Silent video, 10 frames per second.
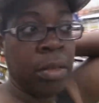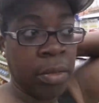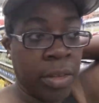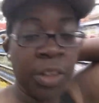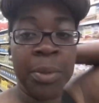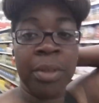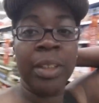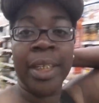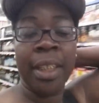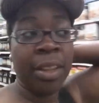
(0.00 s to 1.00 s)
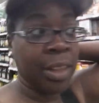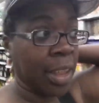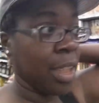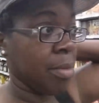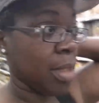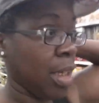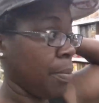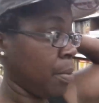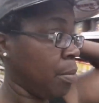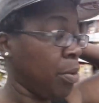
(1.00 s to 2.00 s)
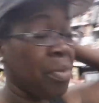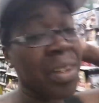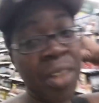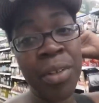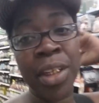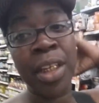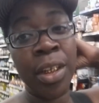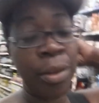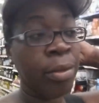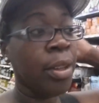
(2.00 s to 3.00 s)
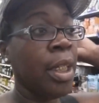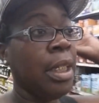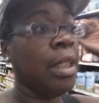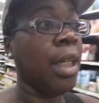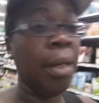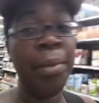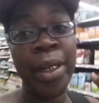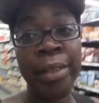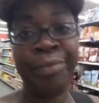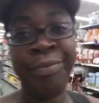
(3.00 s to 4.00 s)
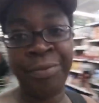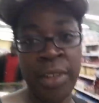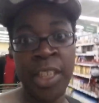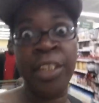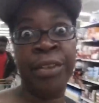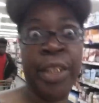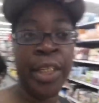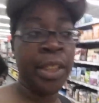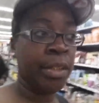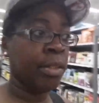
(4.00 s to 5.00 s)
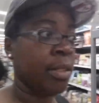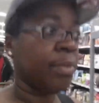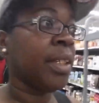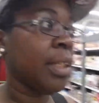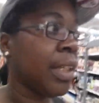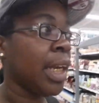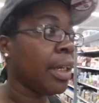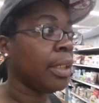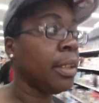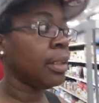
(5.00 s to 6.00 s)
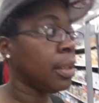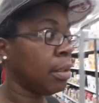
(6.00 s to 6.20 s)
Well, Scooby don't like it because I keep stopping. But we finna get ready to go. Got my 10 things so we can get out of here.